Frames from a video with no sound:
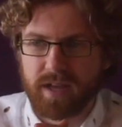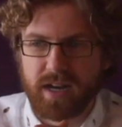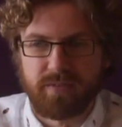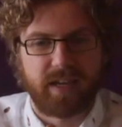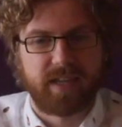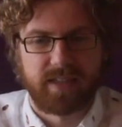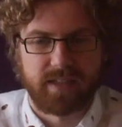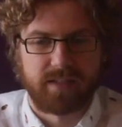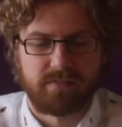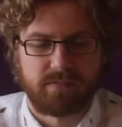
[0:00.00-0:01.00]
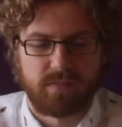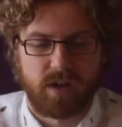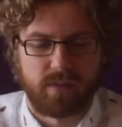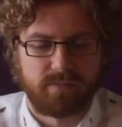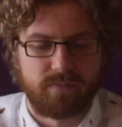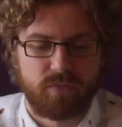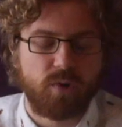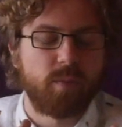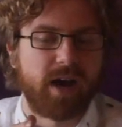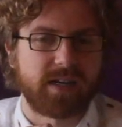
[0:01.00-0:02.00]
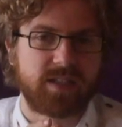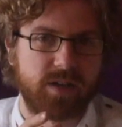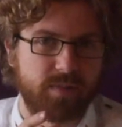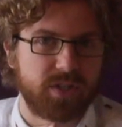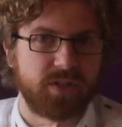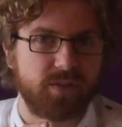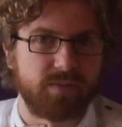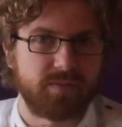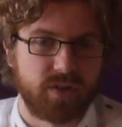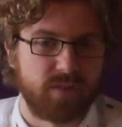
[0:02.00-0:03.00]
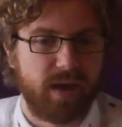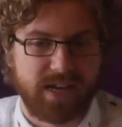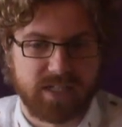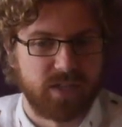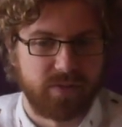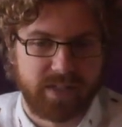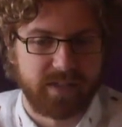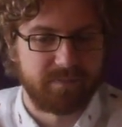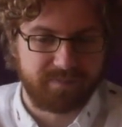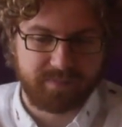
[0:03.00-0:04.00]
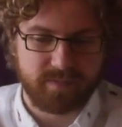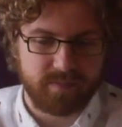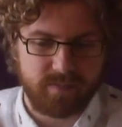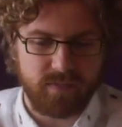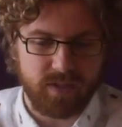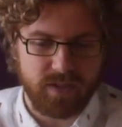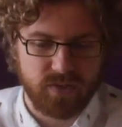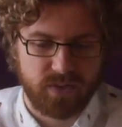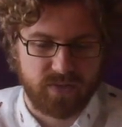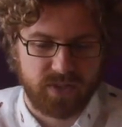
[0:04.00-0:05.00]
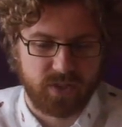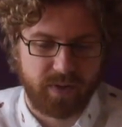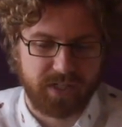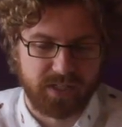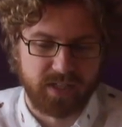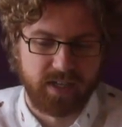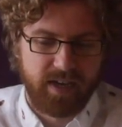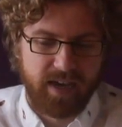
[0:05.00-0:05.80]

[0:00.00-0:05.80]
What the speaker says: kind of like in the throwback to the original sort of Matanui sort of situation.